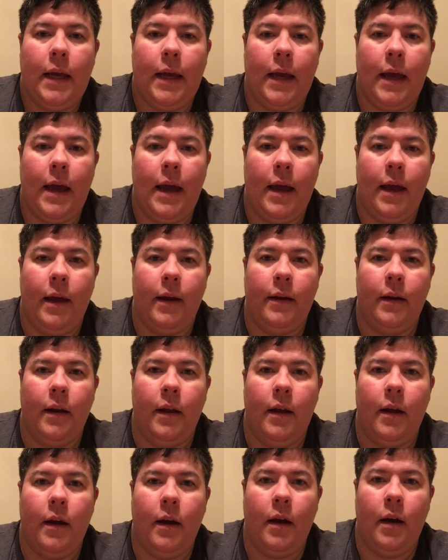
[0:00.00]
And
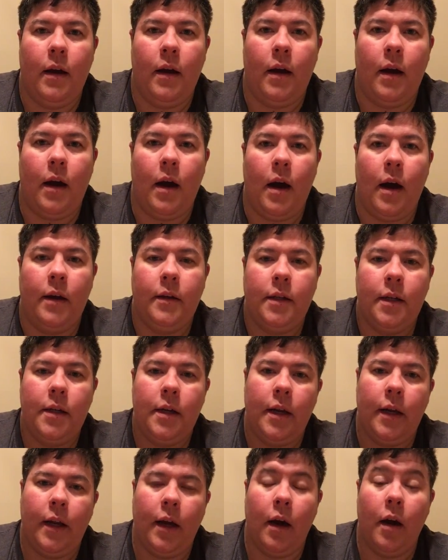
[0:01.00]
I did
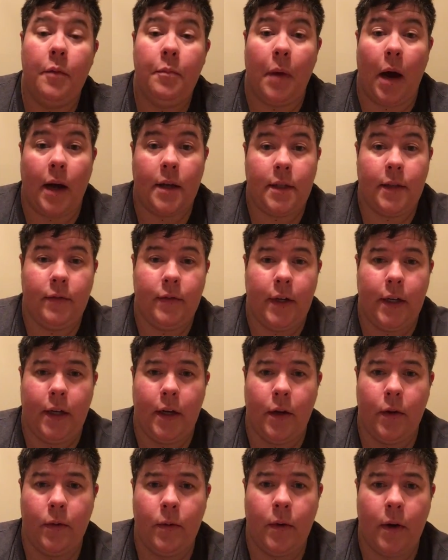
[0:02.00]
a unboxing
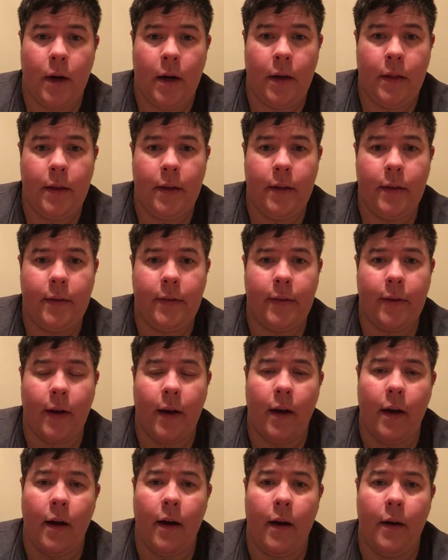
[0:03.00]
video on this
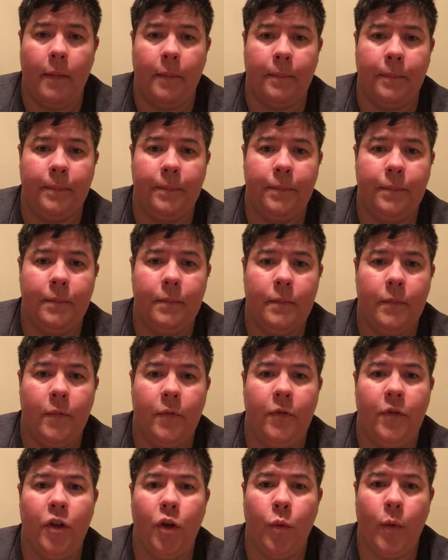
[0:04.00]
a
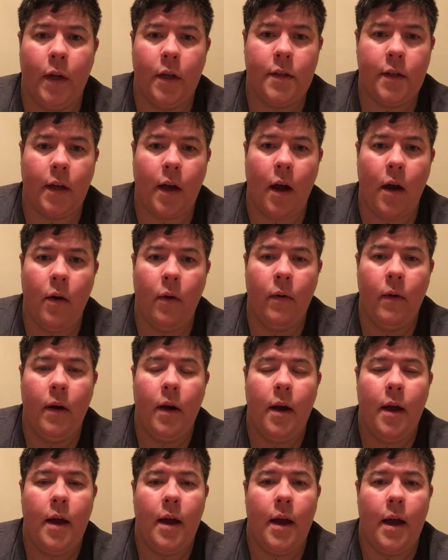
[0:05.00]
few weeks ago,
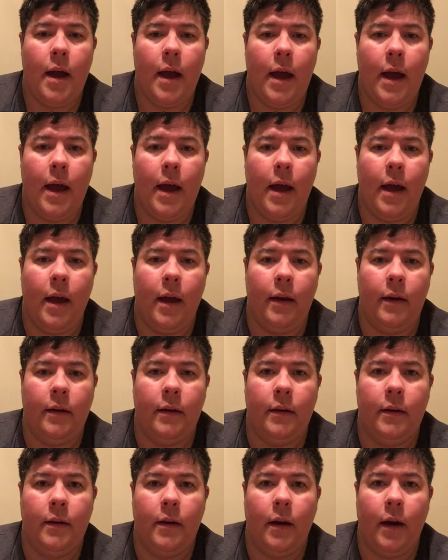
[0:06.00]

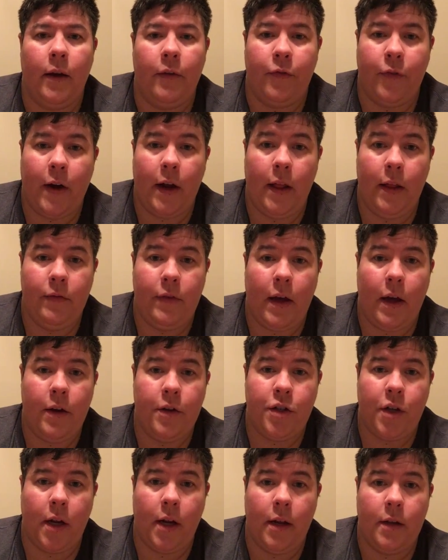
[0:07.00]
and I finally had a
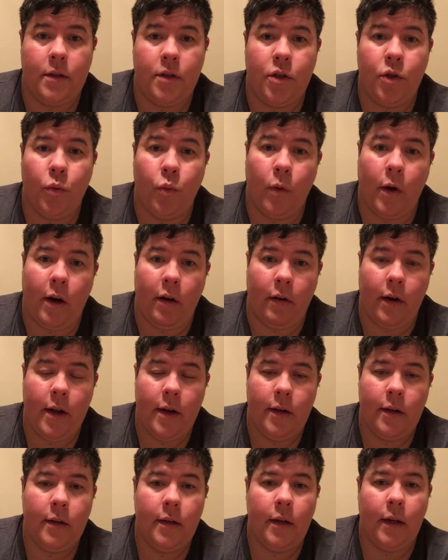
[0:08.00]
chance to wear
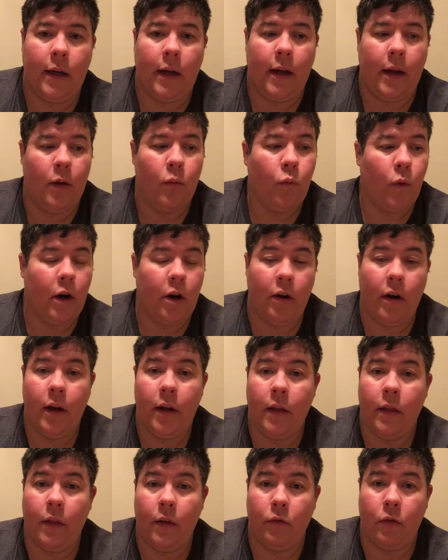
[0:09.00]
it
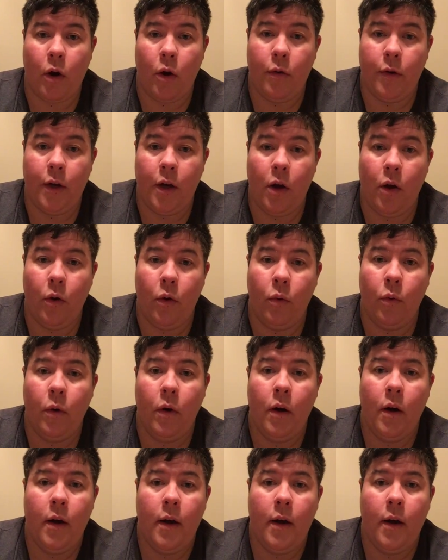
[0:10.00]
in the rodeo